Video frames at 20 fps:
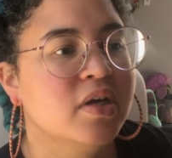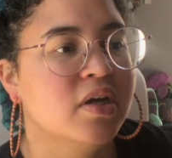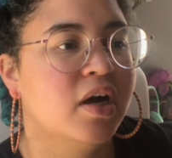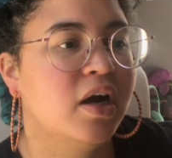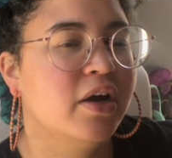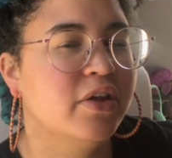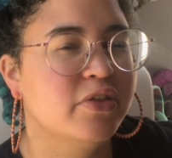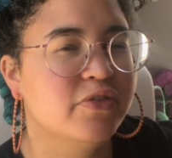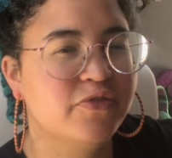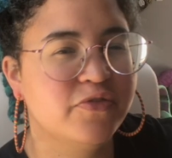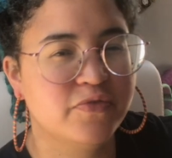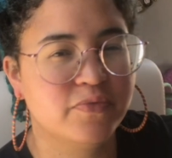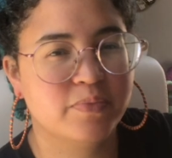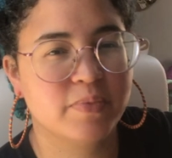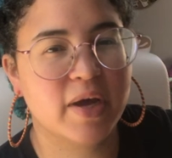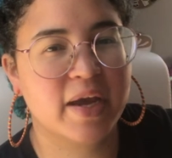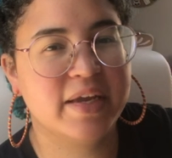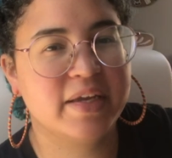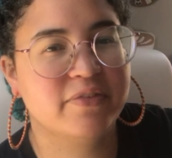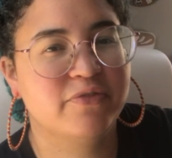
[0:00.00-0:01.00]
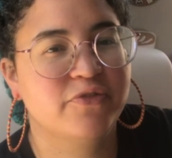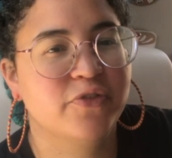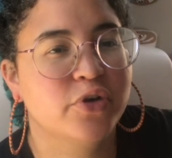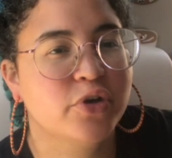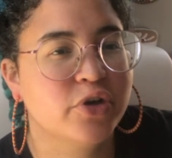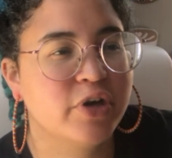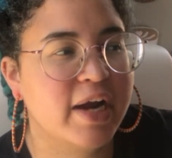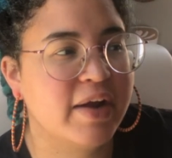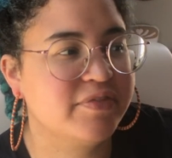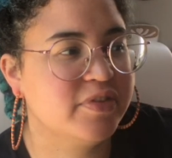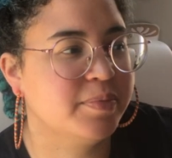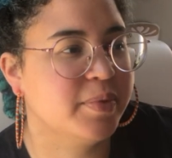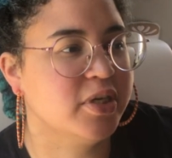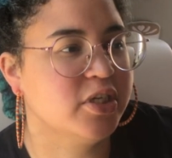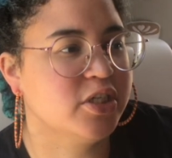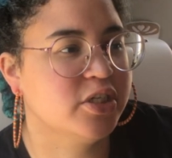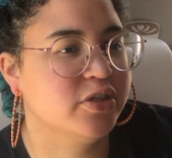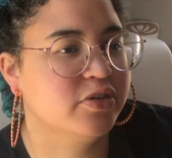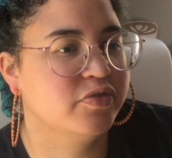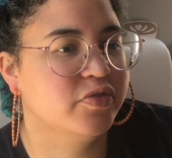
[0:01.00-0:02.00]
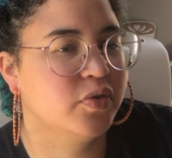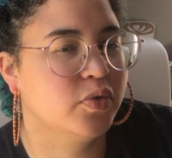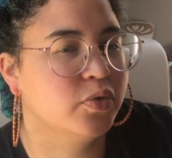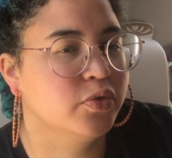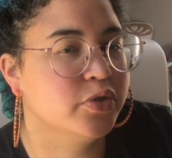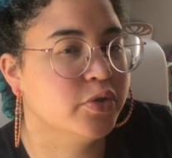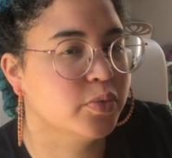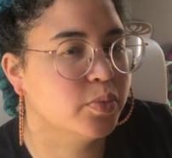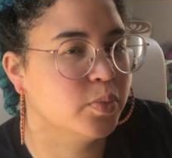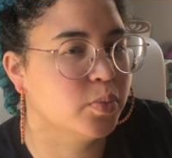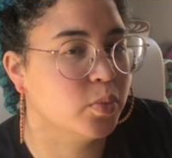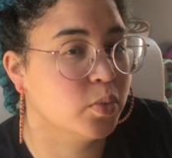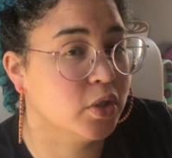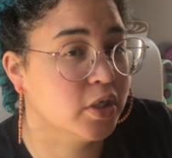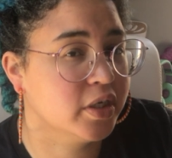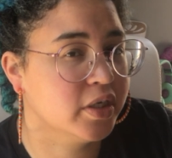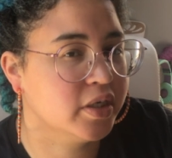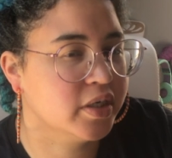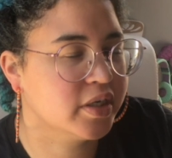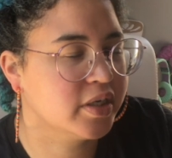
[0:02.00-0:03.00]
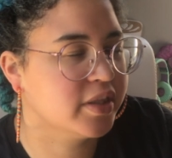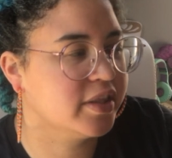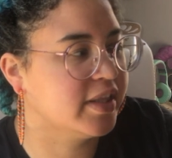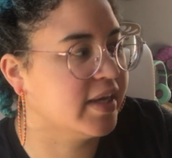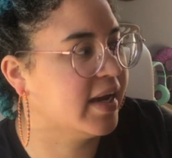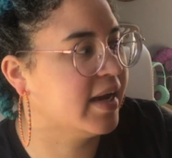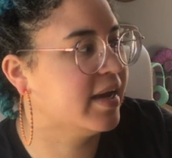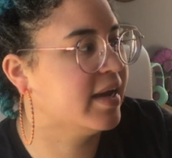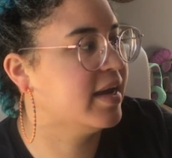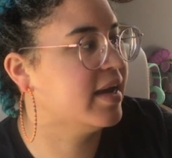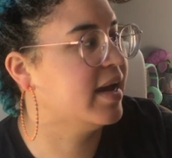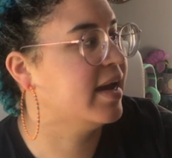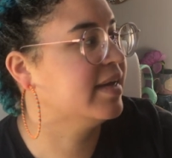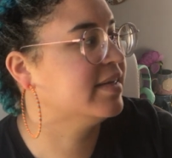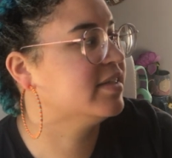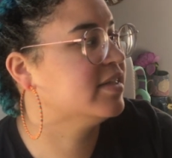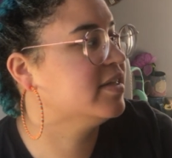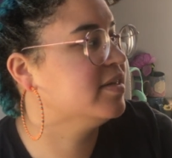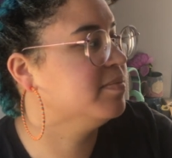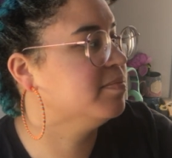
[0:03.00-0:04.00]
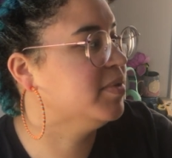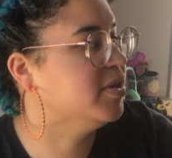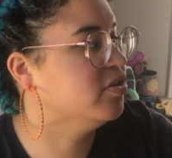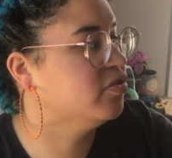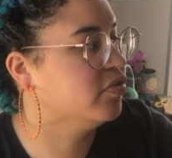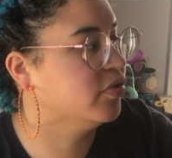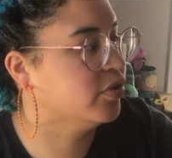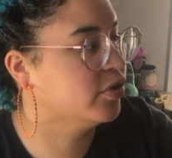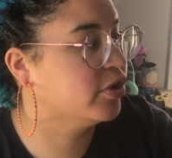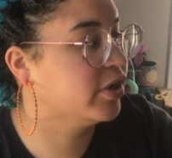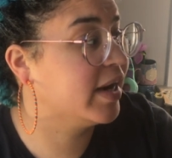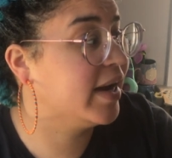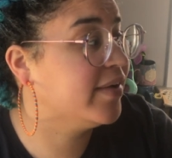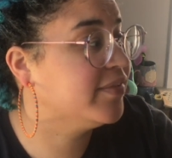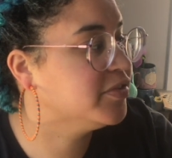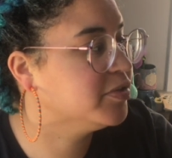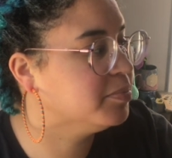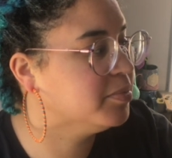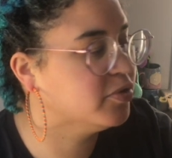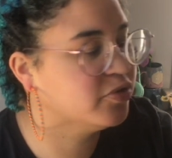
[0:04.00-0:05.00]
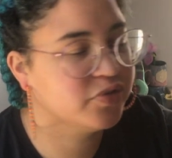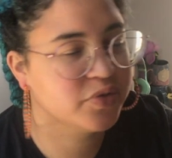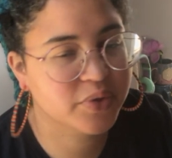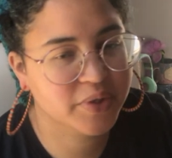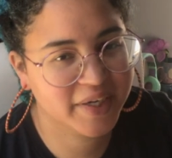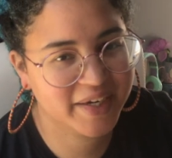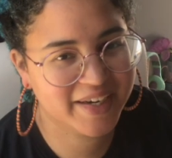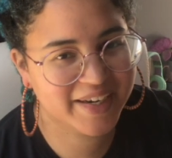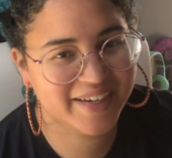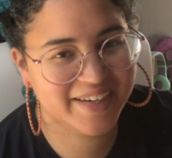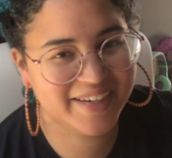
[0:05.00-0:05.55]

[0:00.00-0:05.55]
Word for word: All the I photographed a bunch of older work that hasn't been photographed before